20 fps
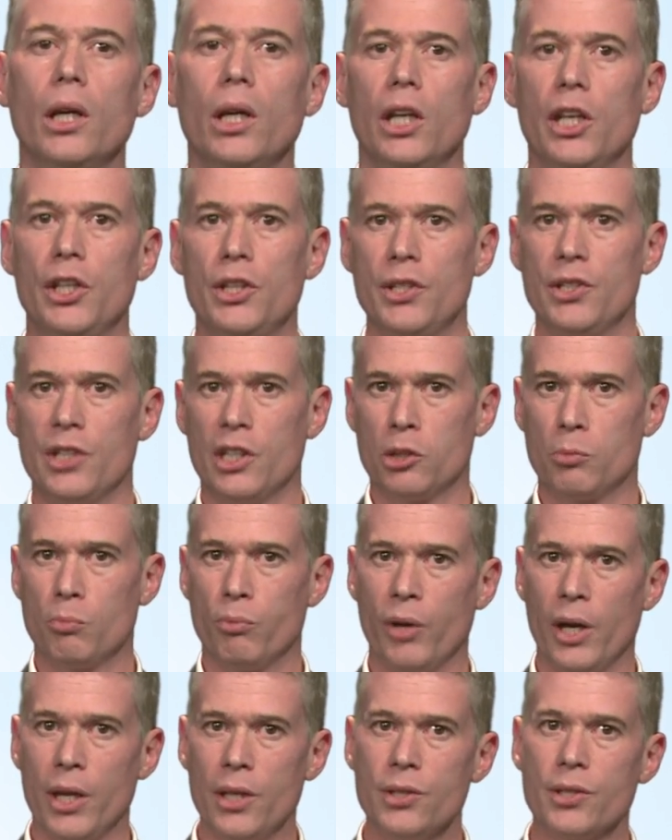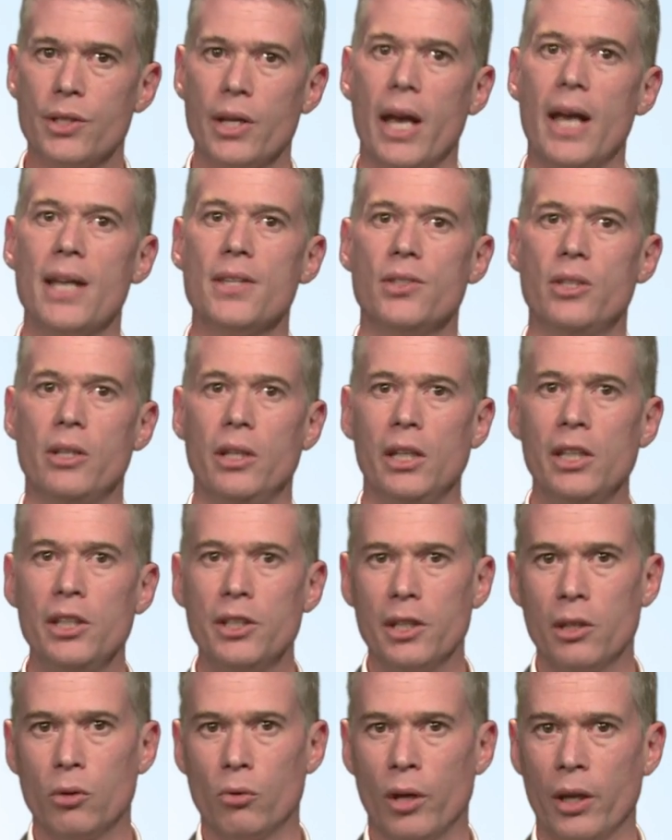It is expressed as the
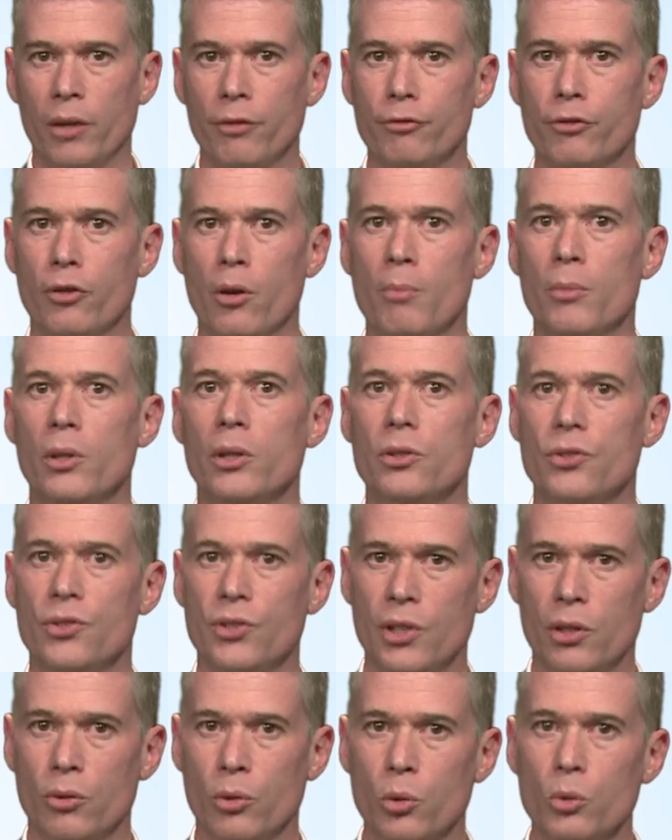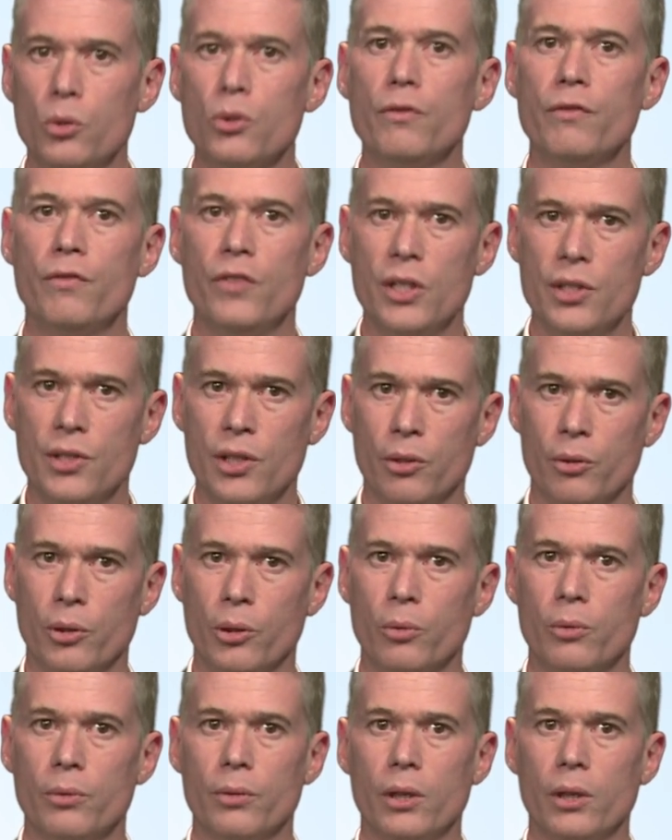integrand from 0 to v0.